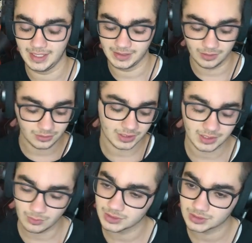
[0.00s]
the other things I
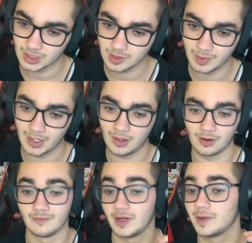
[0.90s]
wanted to talk about are
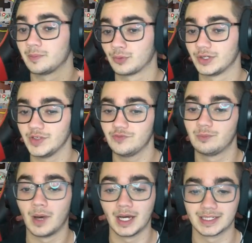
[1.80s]
very brief,
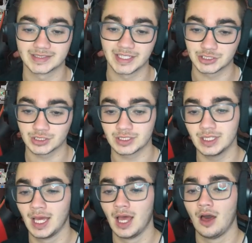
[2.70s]
but essentially
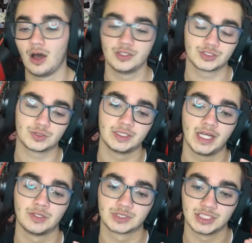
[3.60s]
on the screen now
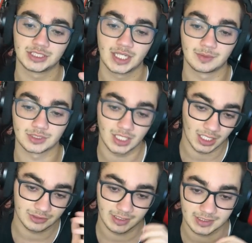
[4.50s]
you'll see Chambers'
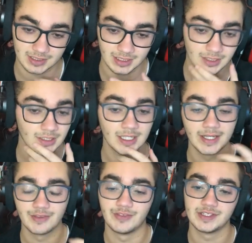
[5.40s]
contract skin.
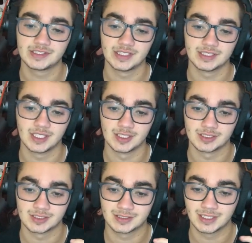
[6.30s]
This is his
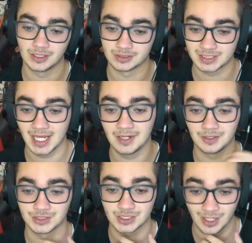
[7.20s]
tier 10 on
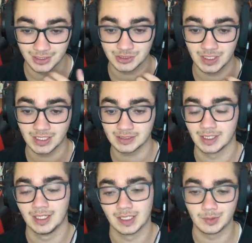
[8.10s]
his contract.
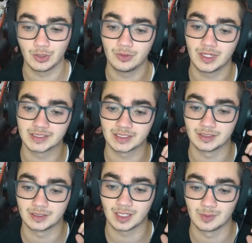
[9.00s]
Let me know what you guys think in
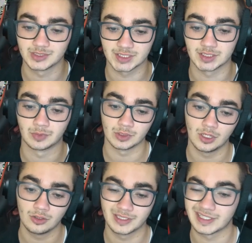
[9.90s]
the comment section
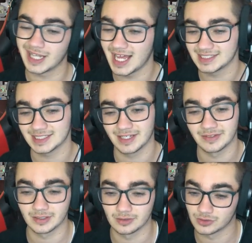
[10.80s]
below. The classic I
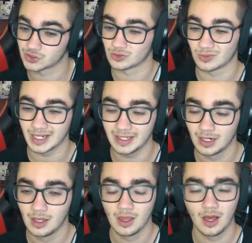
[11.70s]
think looks great.
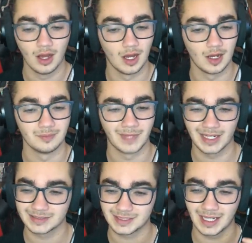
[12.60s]
Not
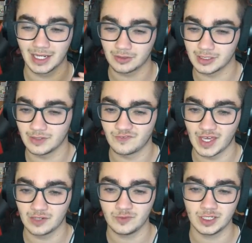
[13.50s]
entirely a fan
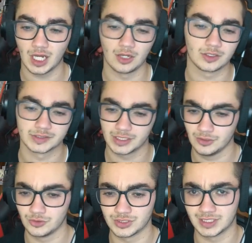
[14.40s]
of it. I'll continue
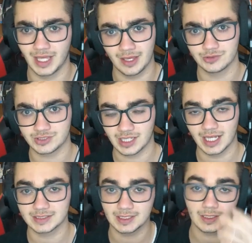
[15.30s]
using Chaos
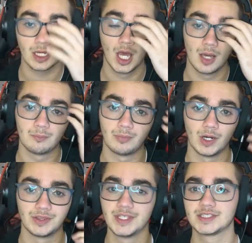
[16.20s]
Classic,
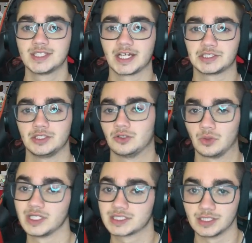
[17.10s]
but this is actually a
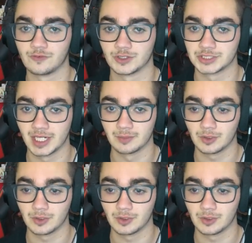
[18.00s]
great skin for Chamber.